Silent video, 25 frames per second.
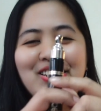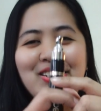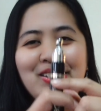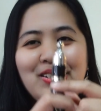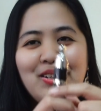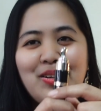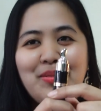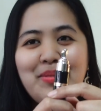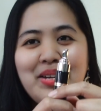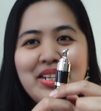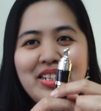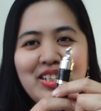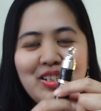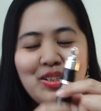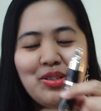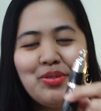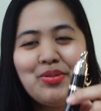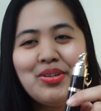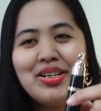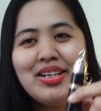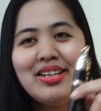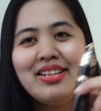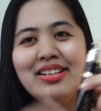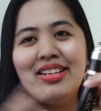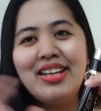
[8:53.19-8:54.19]
So, but this
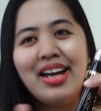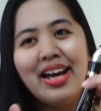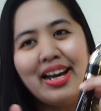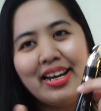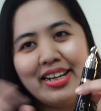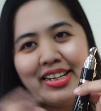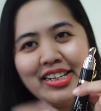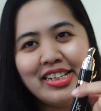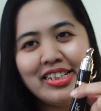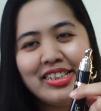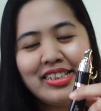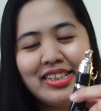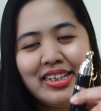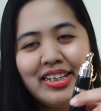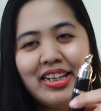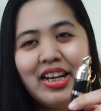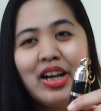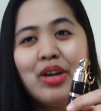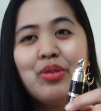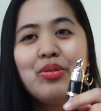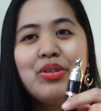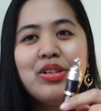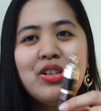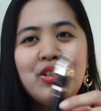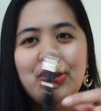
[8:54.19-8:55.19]
one, I think
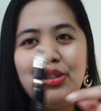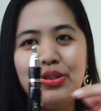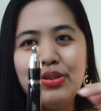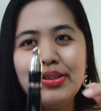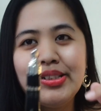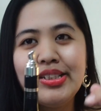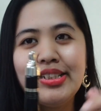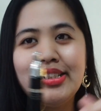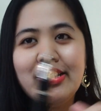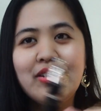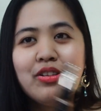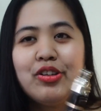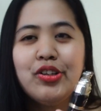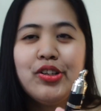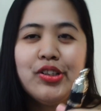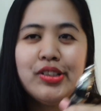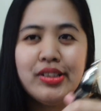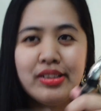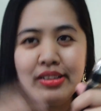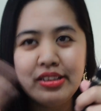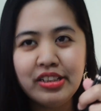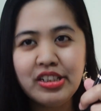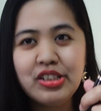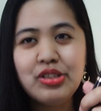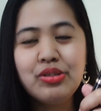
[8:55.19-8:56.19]
I will use it
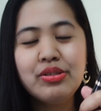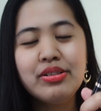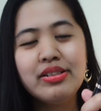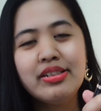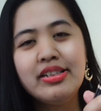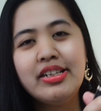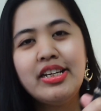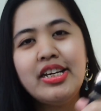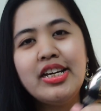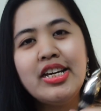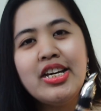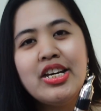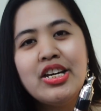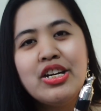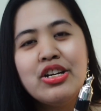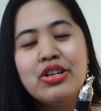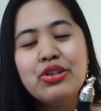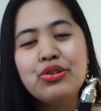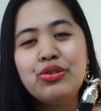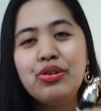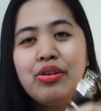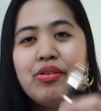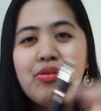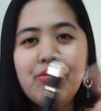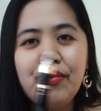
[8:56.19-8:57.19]
continuously
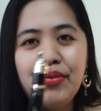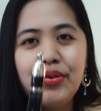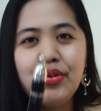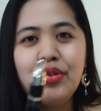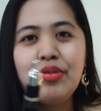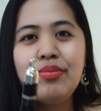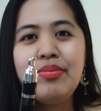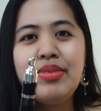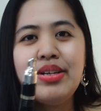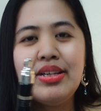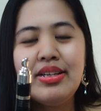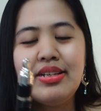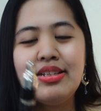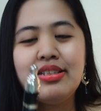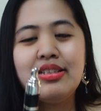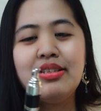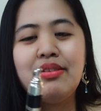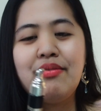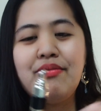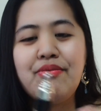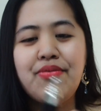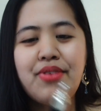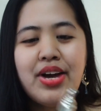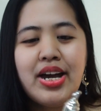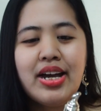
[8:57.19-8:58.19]
to improve its
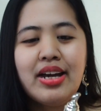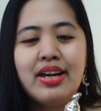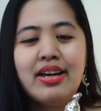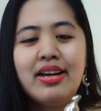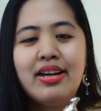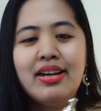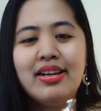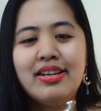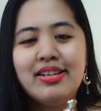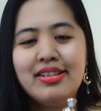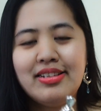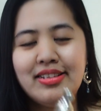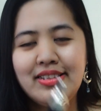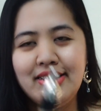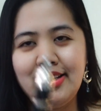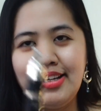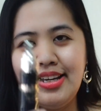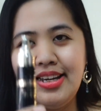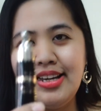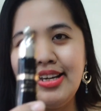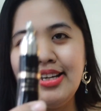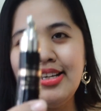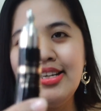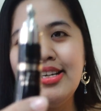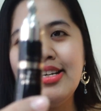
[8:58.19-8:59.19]
effect.
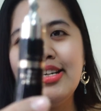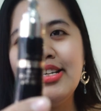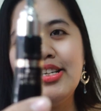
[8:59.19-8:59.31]
Okay.